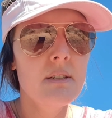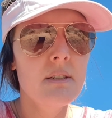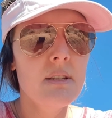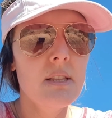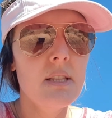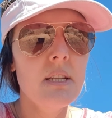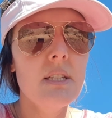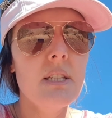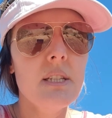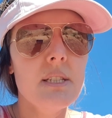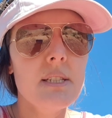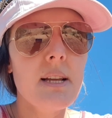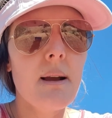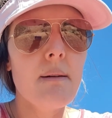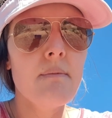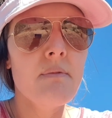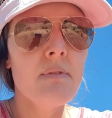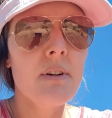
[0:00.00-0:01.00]
The
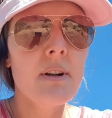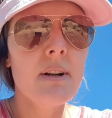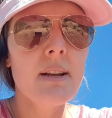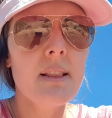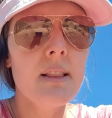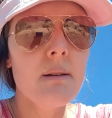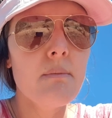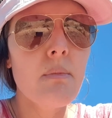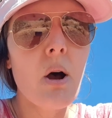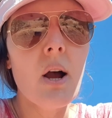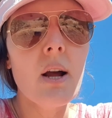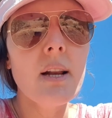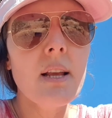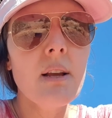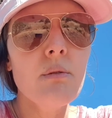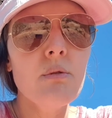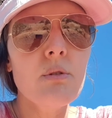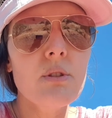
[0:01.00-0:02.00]
discomfort in the
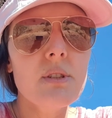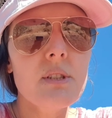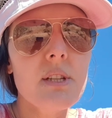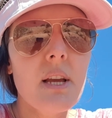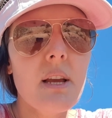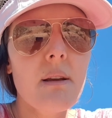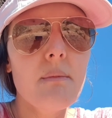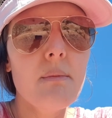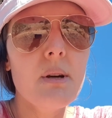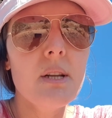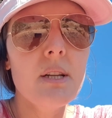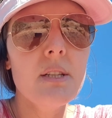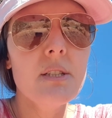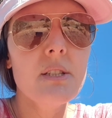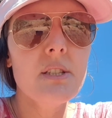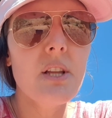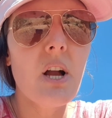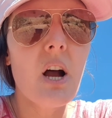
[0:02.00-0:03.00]
body will say, but
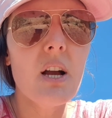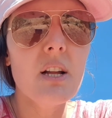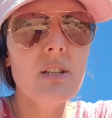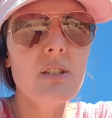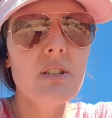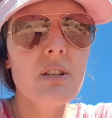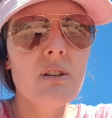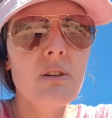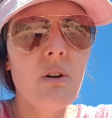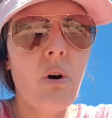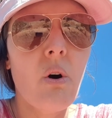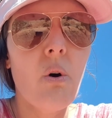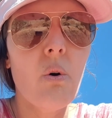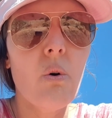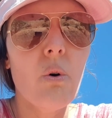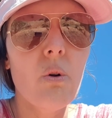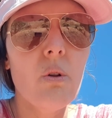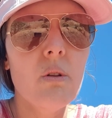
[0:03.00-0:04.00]
it's not
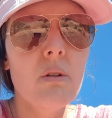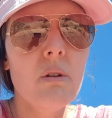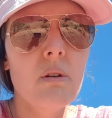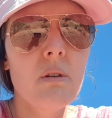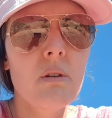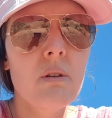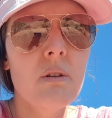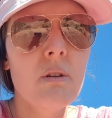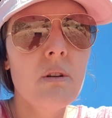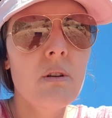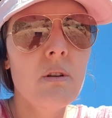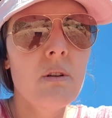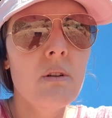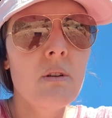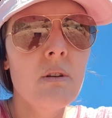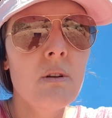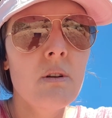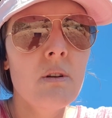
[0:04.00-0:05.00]
whole
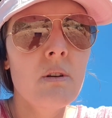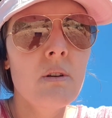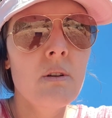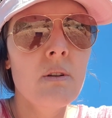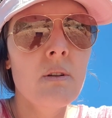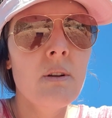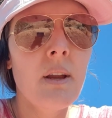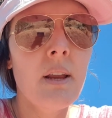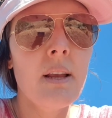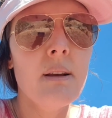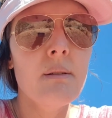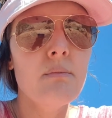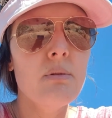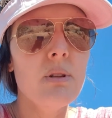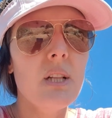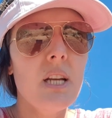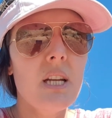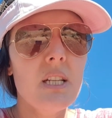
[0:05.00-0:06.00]
and
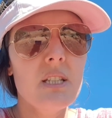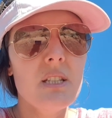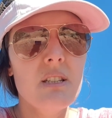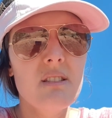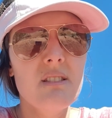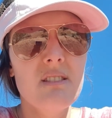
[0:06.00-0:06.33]
complete.